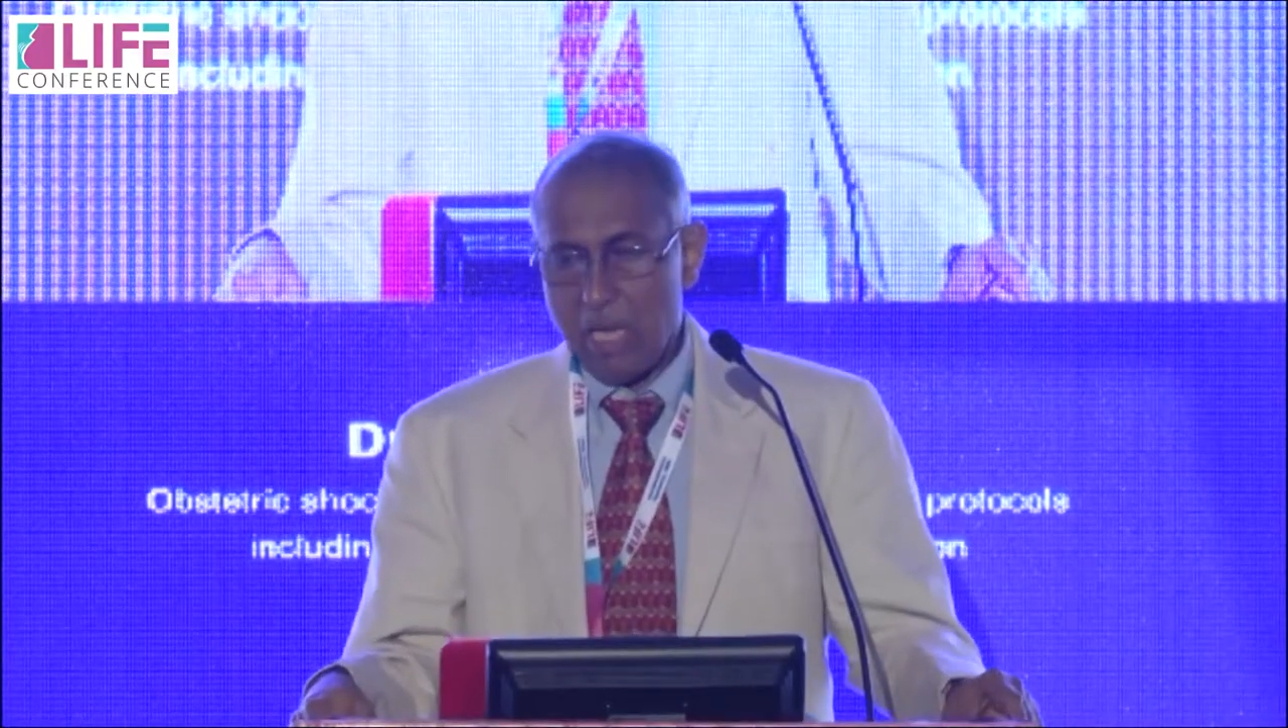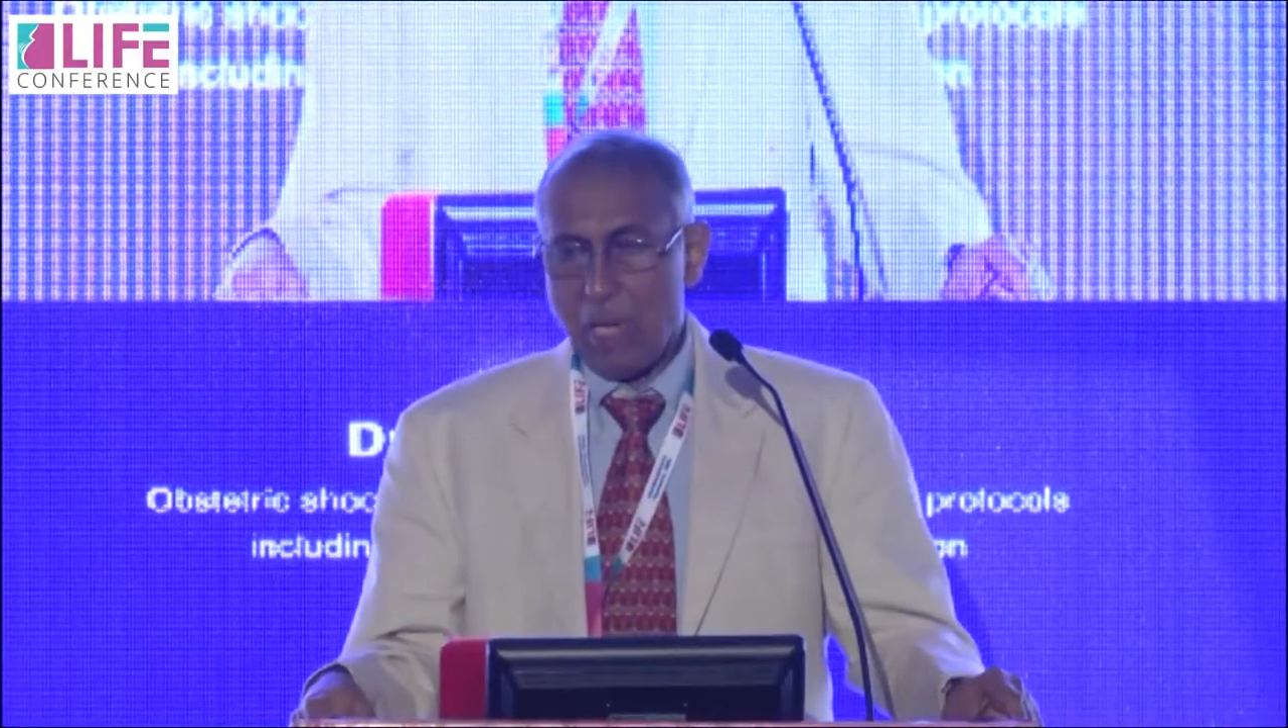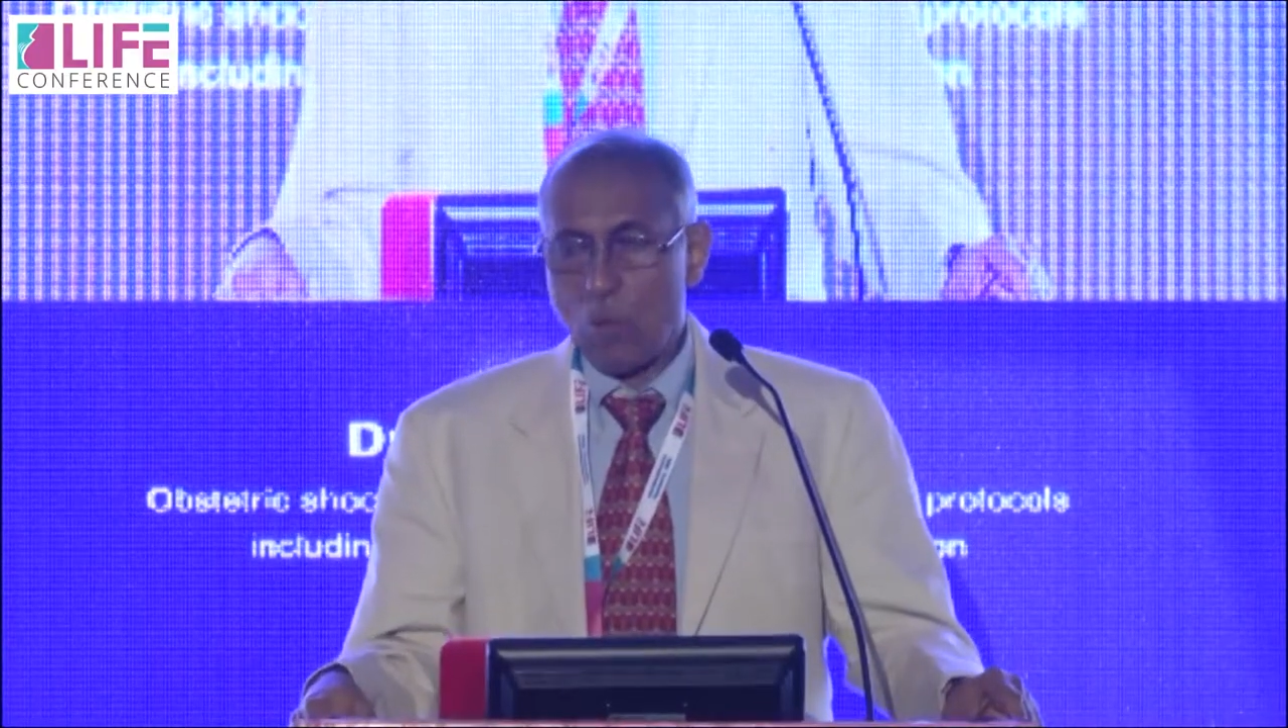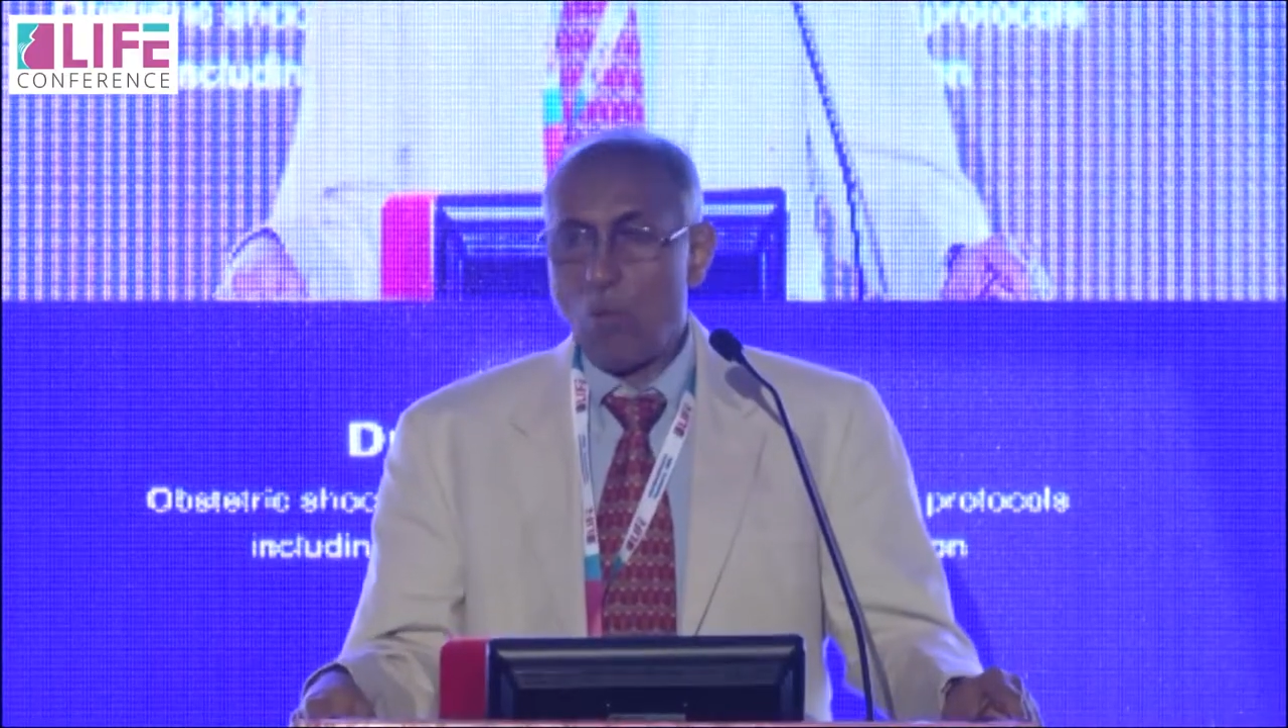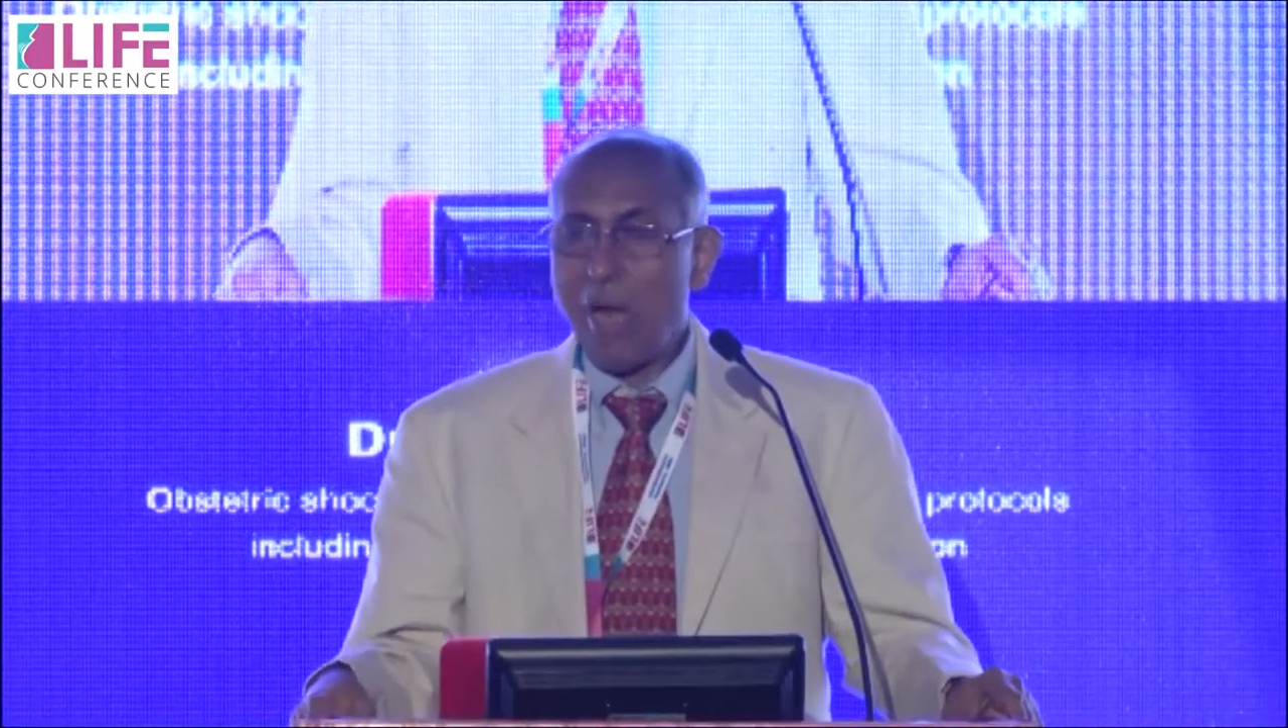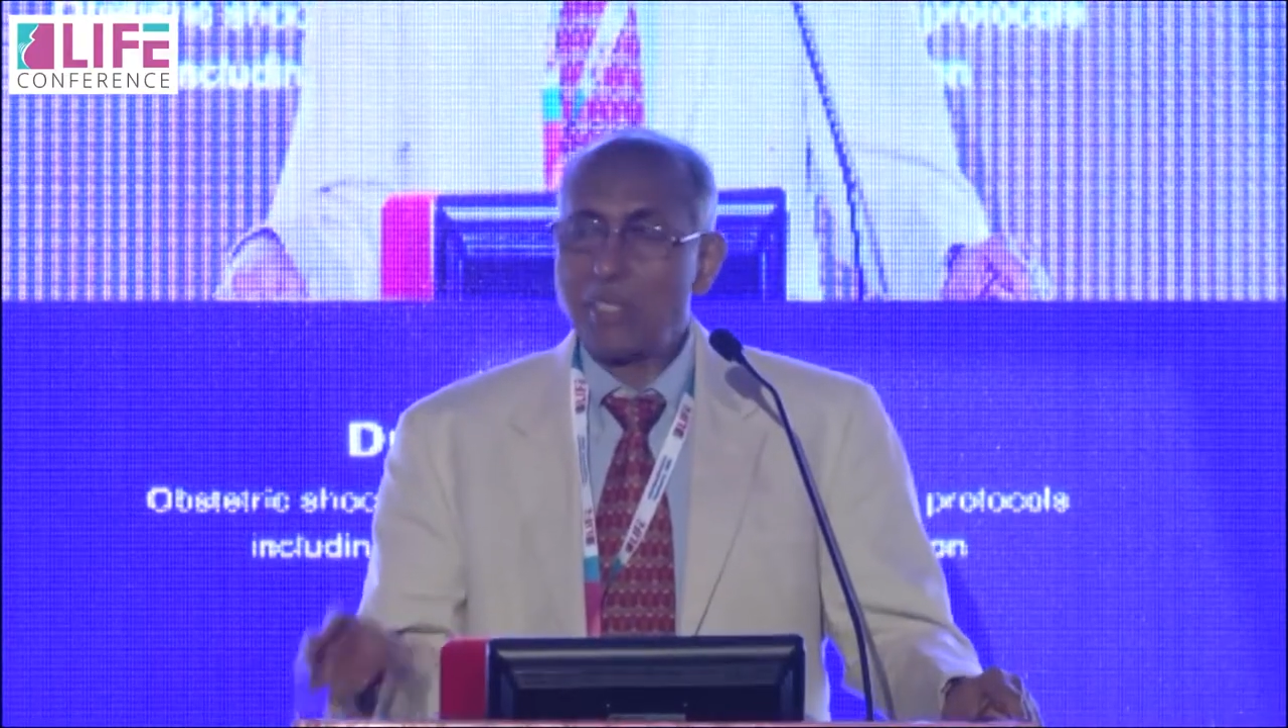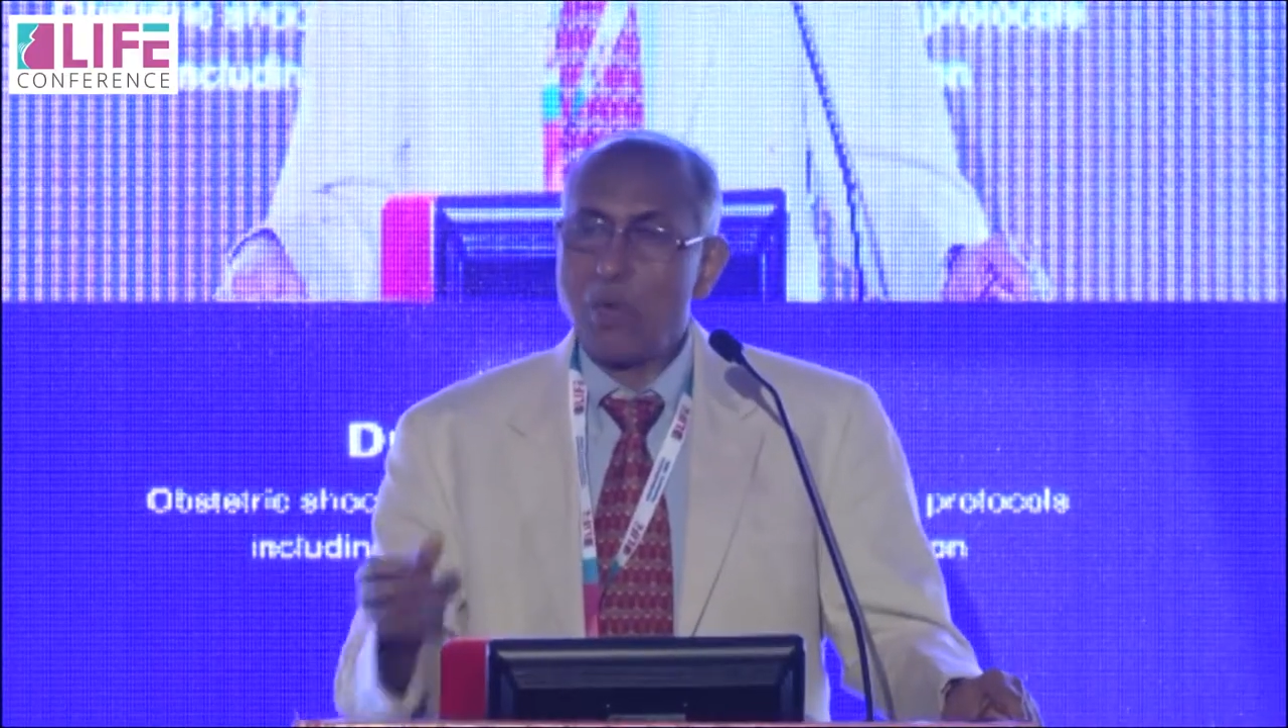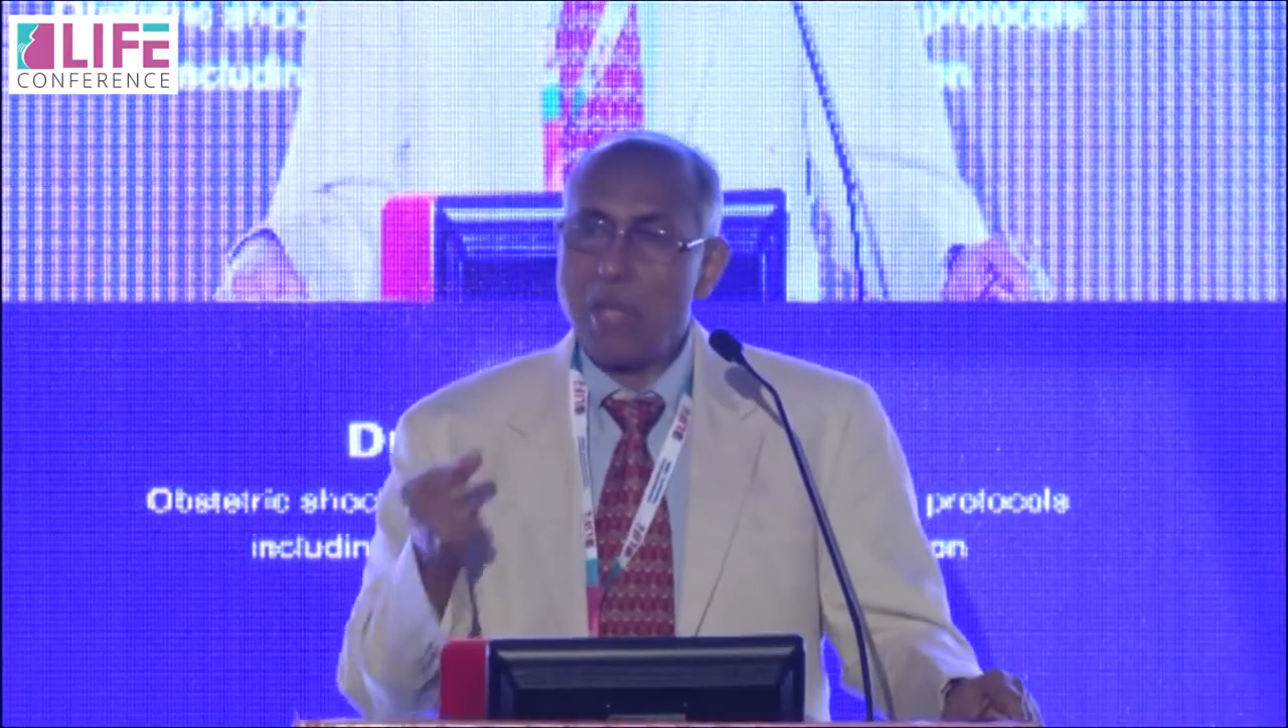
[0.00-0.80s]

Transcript: what should be